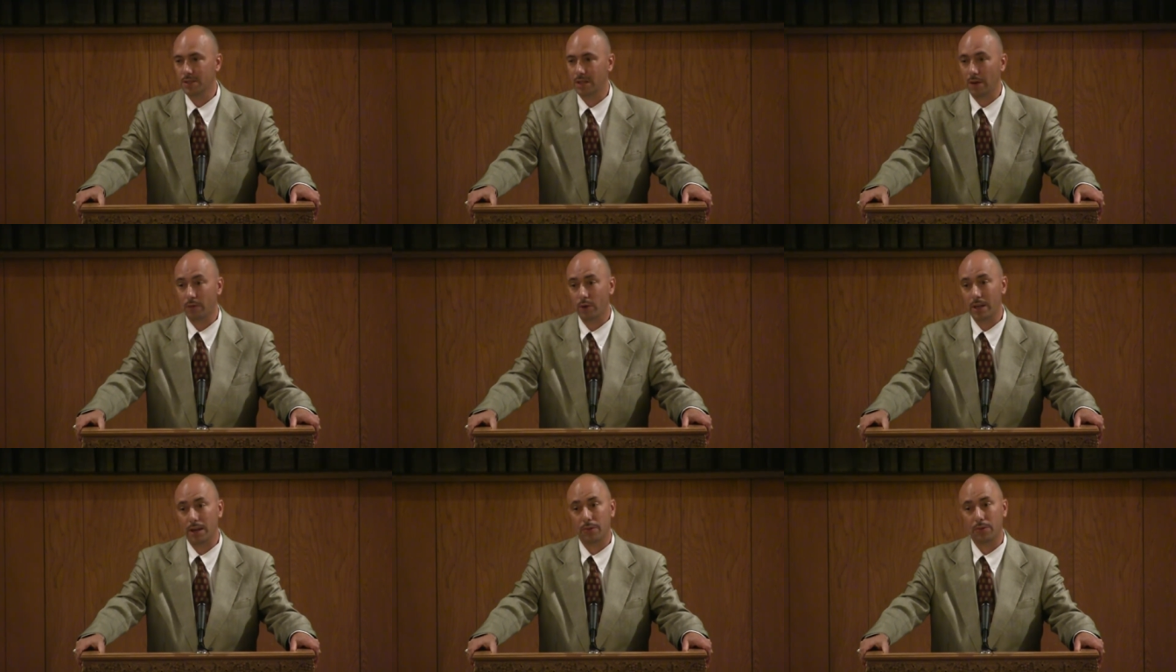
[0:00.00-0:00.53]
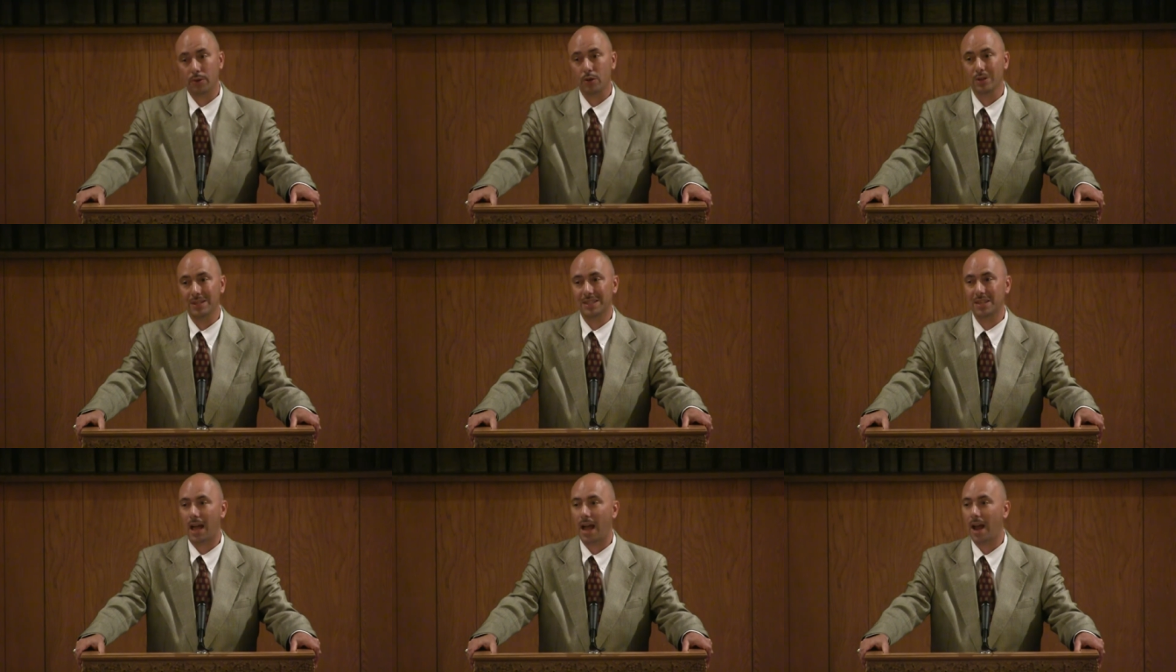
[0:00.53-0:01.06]
I read it through
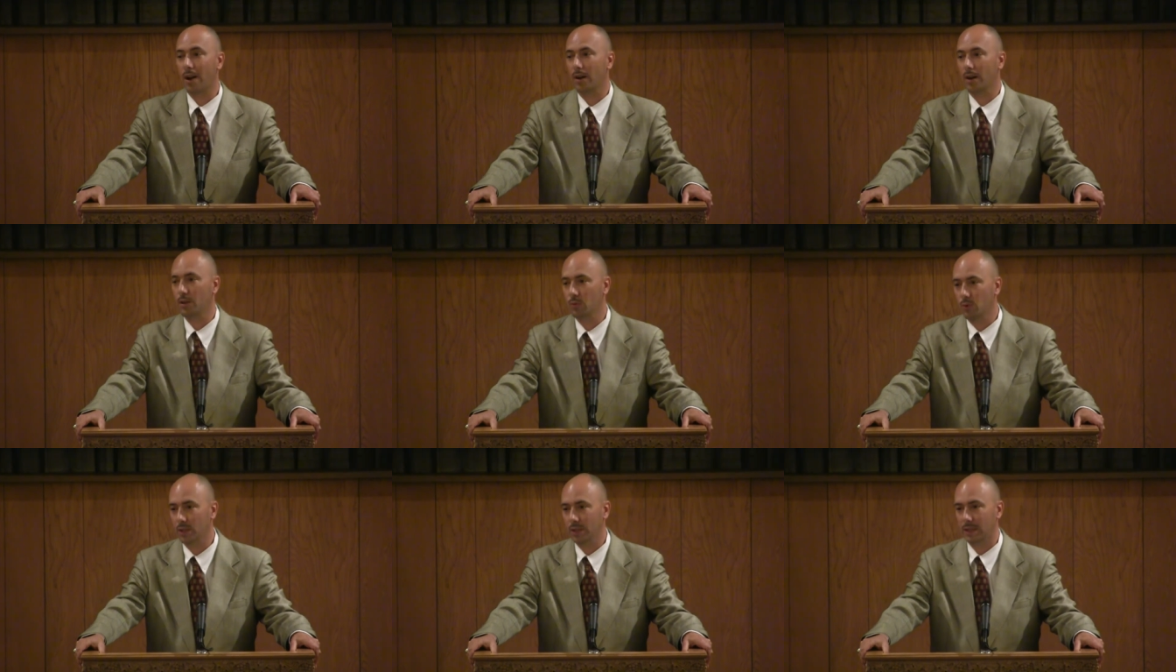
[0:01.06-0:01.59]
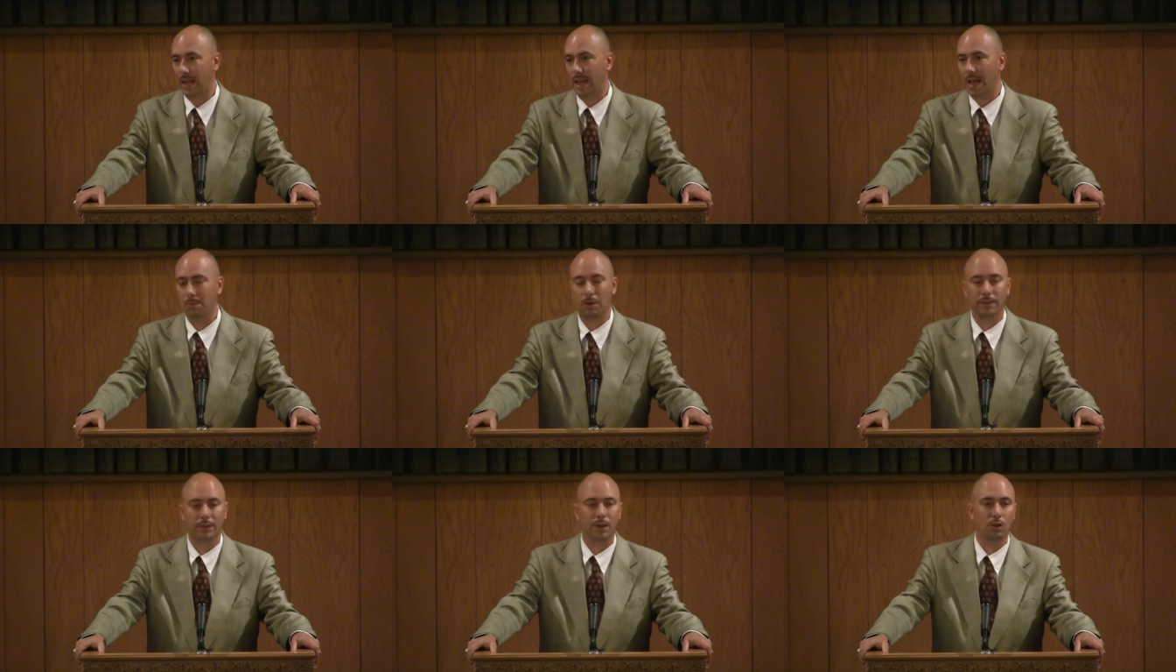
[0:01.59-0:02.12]
entirely one time.
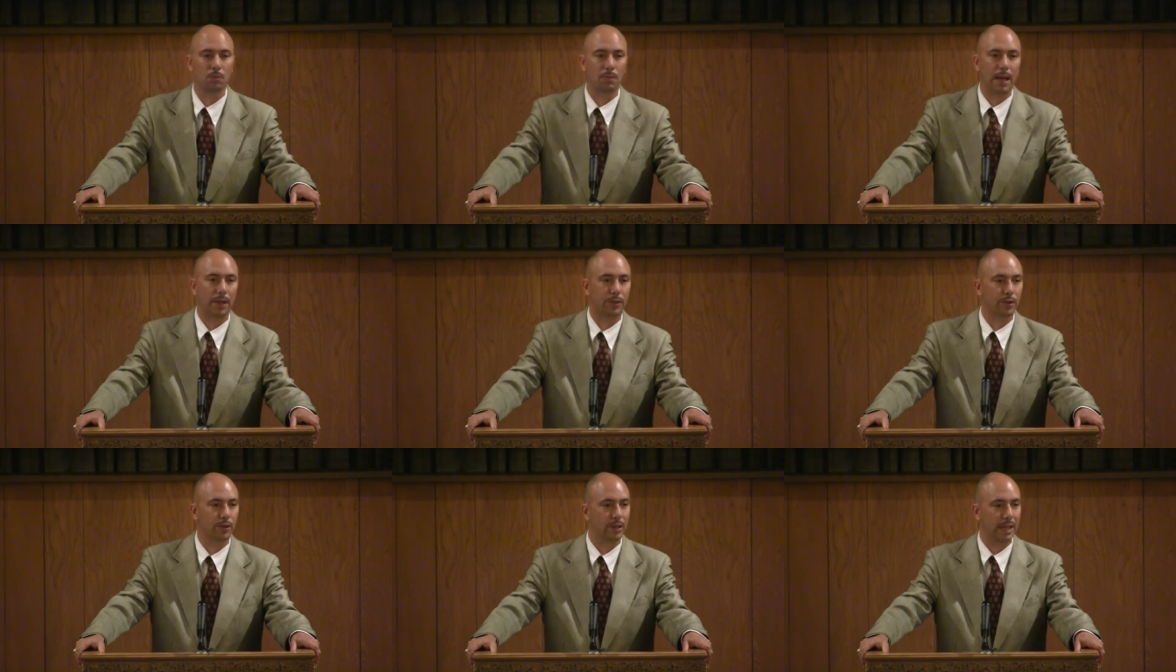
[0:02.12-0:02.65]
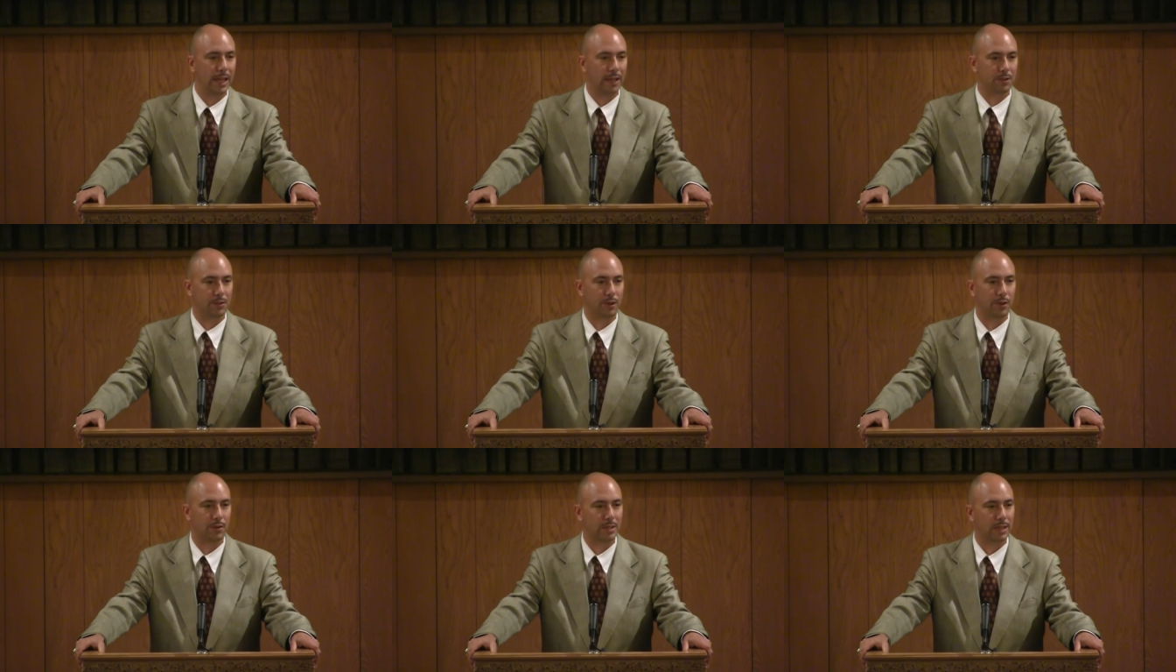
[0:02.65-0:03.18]
I've gone back through and
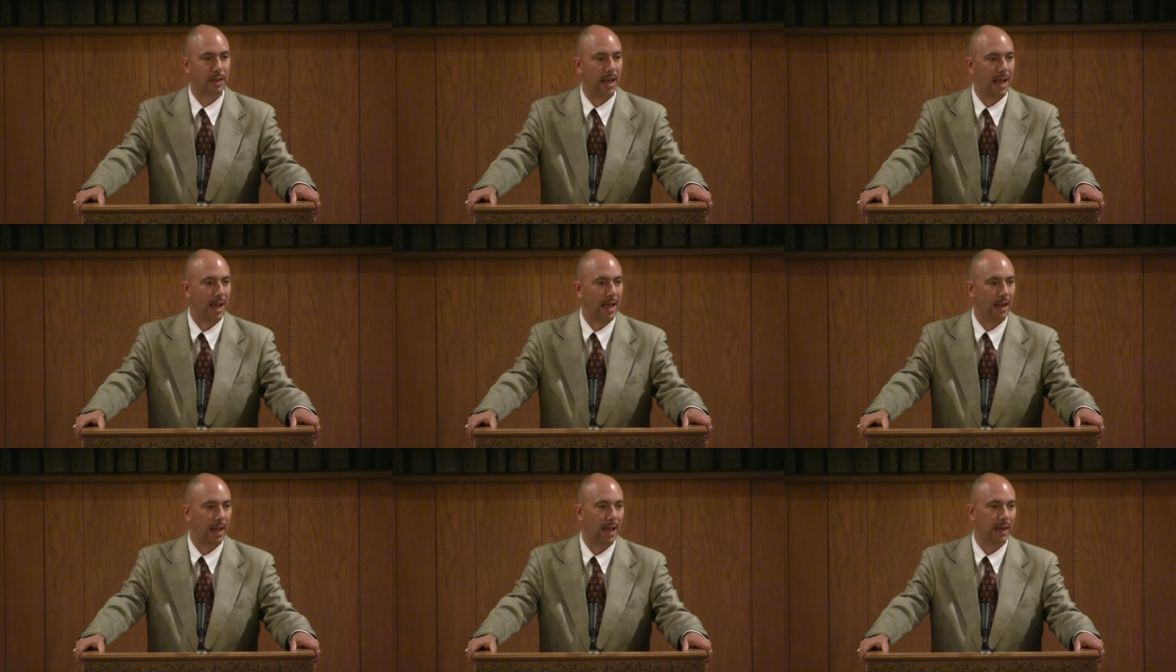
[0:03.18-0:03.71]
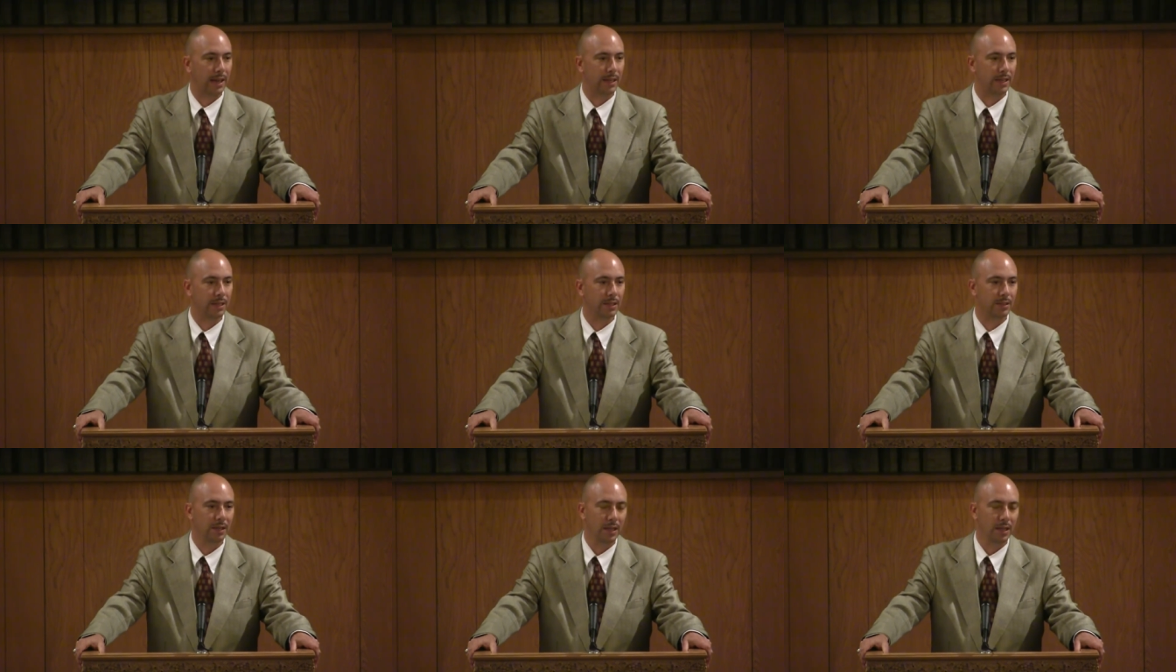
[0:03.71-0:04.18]
excerpts that I highlighted and